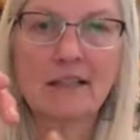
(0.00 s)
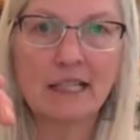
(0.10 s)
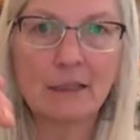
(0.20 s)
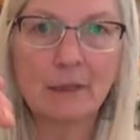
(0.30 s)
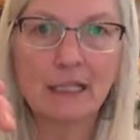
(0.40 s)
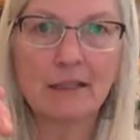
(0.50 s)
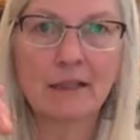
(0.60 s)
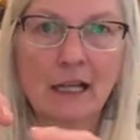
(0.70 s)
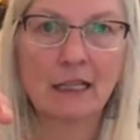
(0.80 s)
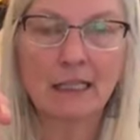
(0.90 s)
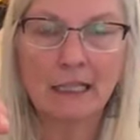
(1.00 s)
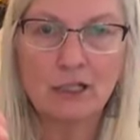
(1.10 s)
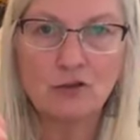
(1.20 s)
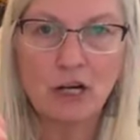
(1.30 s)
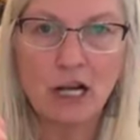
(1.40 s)
cinnamon, let
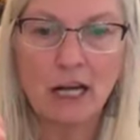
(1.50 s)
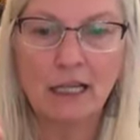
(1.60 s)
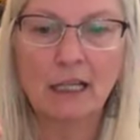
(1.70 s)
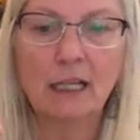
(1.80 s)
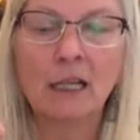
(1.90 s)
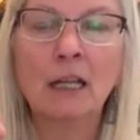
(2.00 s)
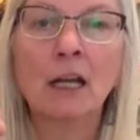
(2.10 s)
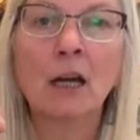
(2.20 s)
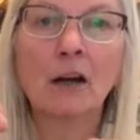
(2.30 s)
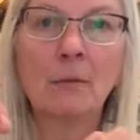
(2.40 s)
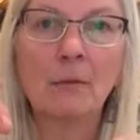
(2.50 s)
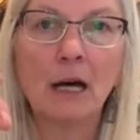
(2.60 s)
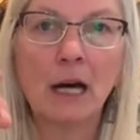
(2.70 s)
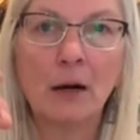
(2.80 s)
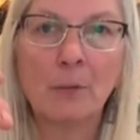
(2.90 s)
it dry,
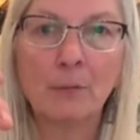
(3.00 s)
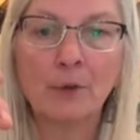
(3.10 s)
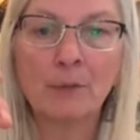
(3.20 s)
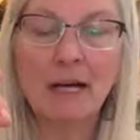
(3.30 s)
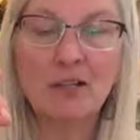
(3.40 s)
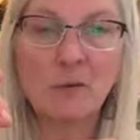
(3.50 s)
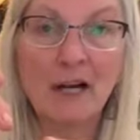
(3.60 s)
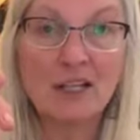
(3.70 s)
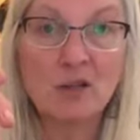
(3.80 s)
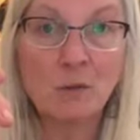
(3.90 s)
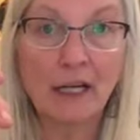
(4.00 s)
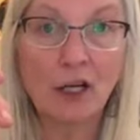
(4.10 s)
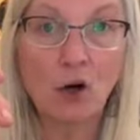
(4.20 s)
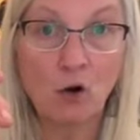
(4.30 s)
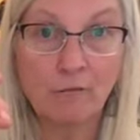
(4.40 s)
put Mod Podge
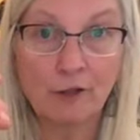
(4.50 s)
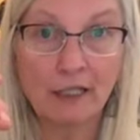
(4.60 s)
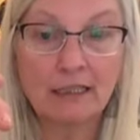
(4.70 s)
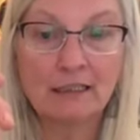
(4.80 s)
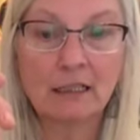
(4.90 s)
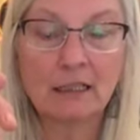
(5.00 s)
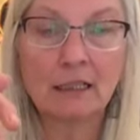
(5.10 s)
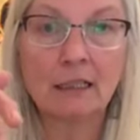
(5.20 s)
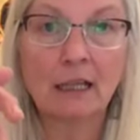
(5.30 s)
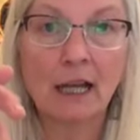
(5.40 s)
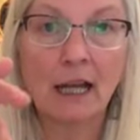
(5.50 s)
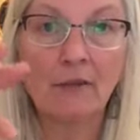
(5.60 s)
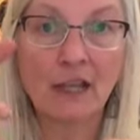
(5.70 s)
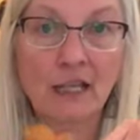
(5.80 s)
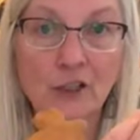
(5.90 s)
spray over it,
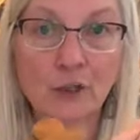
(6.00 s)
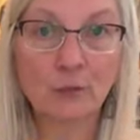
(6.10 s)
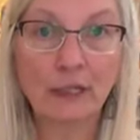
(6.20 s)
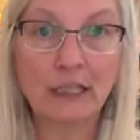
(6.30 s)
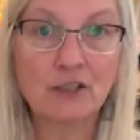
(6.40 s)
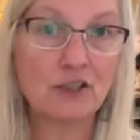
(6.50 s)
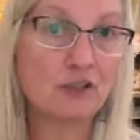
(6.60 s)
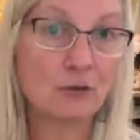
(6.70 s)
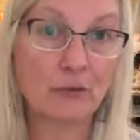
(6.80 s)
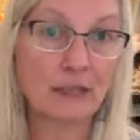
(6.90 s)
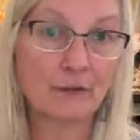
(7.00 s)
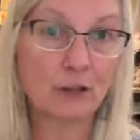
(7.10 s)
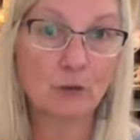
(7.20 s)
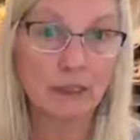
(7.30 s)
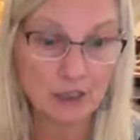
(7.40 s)
and then you're ready to do whatever
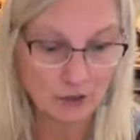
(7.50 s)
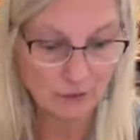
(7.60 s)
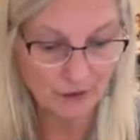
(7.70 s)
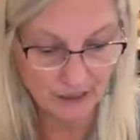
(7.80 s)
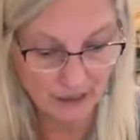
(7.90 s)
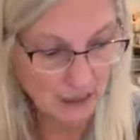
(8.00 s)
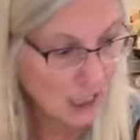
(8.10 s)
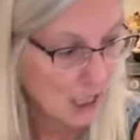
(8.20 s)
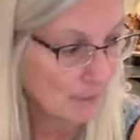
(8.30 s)
you want to do with it.